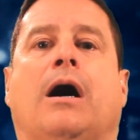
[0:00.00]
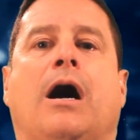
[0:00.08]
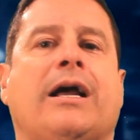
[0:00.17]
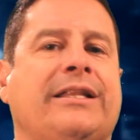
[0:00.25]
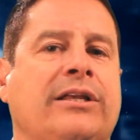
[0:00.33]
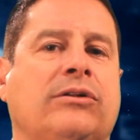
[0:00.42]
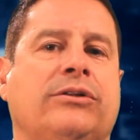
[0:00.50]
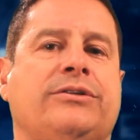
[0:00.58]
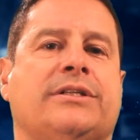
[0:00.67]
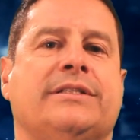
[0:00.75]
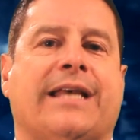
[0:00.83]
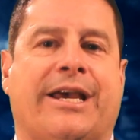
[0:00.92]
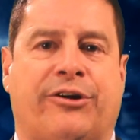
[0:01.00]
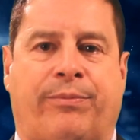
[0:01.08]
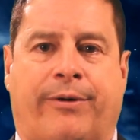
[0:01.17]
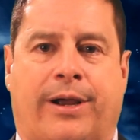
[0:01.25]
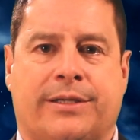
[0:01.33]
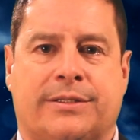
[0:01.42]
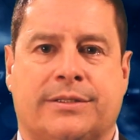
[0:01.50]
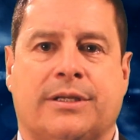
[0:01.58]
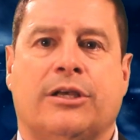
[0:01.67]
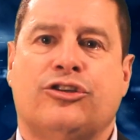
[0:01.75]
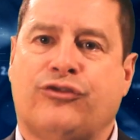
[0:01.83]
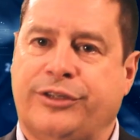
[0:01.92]
Alcatel-Lucent Enterprise's
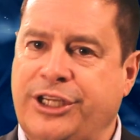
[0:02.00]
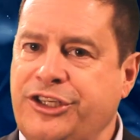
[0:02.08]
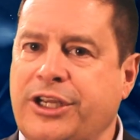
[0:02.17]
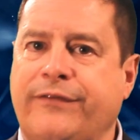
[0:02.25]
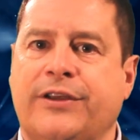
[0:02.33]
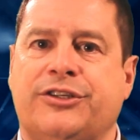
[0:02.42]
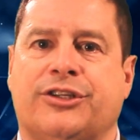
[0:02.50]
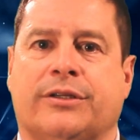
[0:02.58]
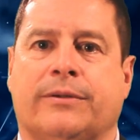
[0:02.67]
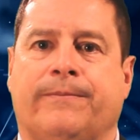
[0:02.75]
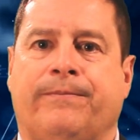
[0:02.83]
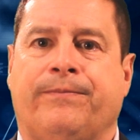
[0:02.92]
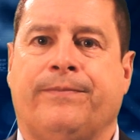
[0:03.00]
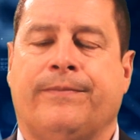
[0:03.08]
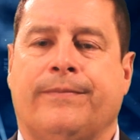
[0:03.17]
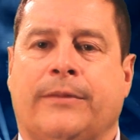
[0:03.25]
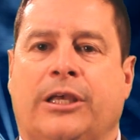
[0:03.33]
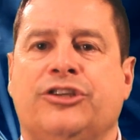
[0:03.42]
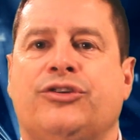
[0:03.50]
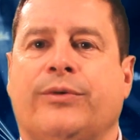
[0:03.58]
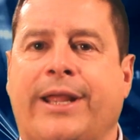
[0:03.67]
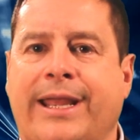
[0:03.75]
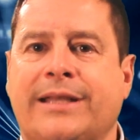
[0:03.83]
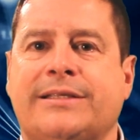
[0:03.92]
strategic vision is to
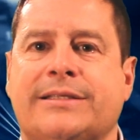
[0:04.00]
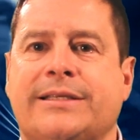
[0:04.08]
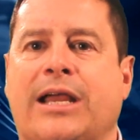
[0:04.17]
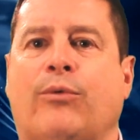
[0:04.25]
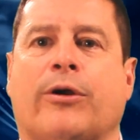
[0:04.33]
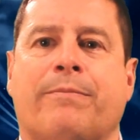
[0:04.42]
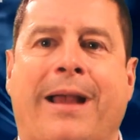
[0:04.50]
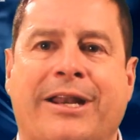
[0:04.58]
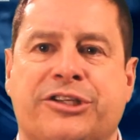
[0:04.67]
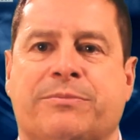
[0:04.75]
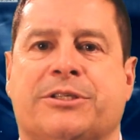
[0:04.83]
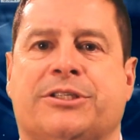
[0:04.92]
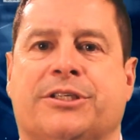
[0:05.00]
enhance its network management